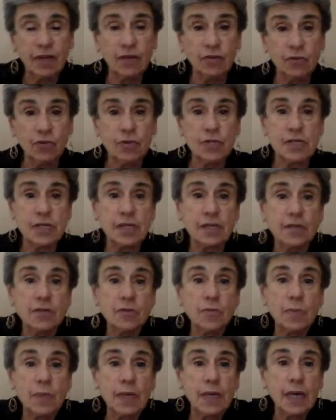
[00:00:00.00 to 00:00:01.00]
interesting to
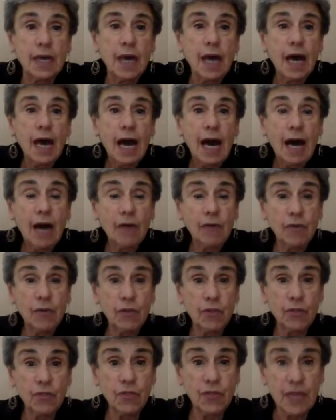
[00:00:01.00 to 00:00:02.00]
me how the
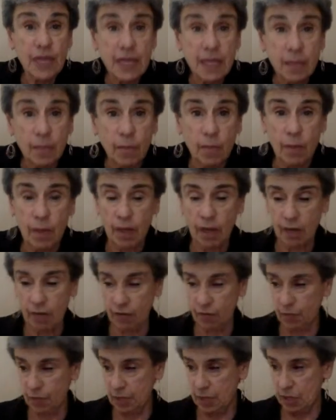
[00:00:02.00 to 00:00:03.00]
theme of
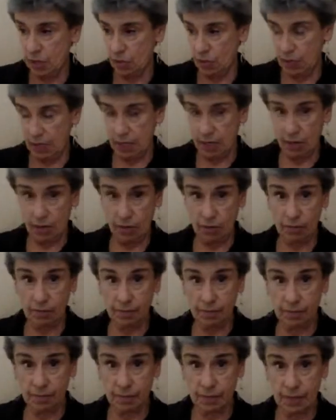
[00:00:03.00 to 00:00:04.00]
Pinocchio
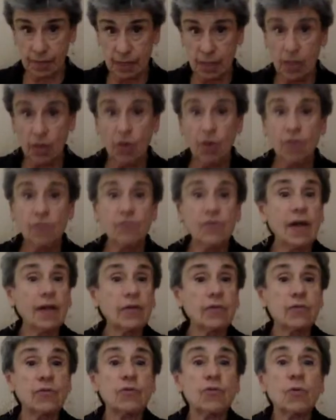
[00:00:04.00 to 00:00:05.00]

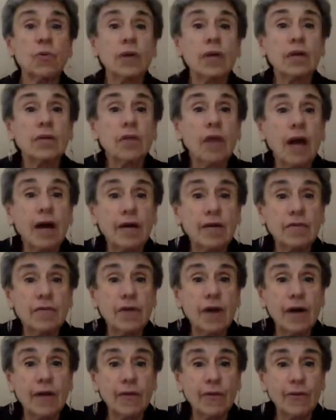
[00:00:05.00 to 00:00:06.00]
follows through in a lot of
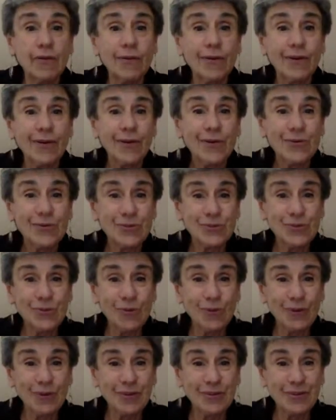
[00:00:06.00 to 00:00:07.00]
other
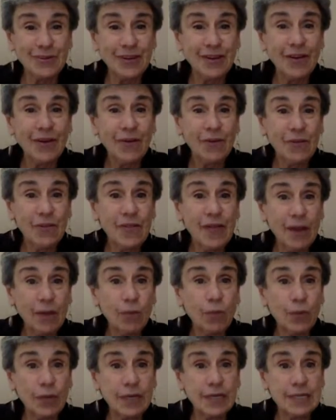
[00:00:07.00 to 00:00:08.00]
stories that
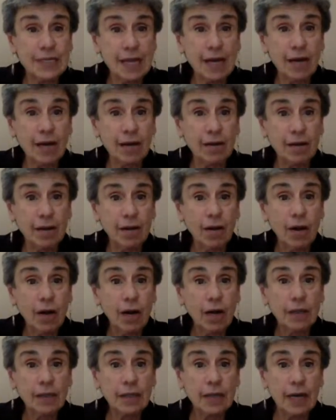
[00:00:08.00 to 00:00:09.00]
we
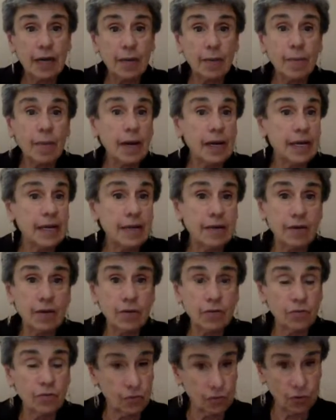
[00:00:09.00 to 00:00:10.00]
tell. In
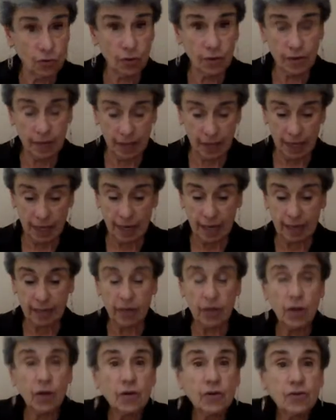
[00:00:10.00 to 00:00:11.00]
a story that I
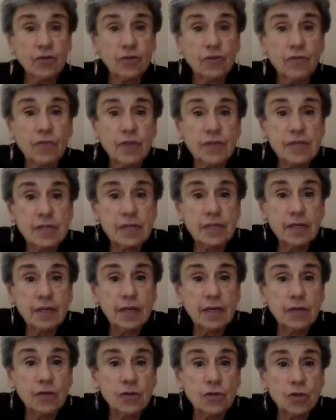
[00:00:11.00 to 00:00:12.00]
just visited
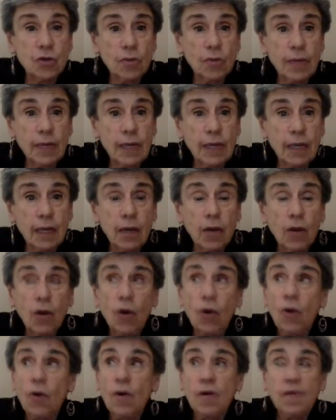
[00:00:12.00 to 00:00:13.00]
in Germany,
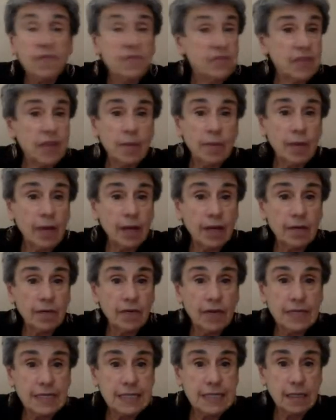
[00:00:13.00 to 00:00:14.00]
same kind of
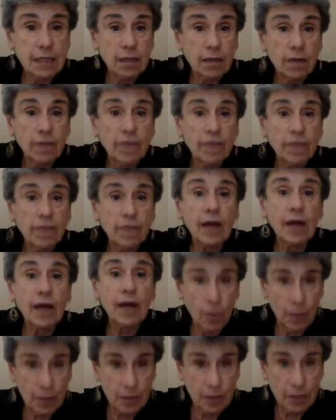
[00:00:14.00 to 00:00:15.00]
idea, the
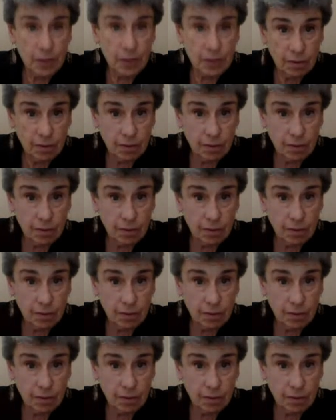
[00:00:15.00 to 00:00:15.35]
carpenter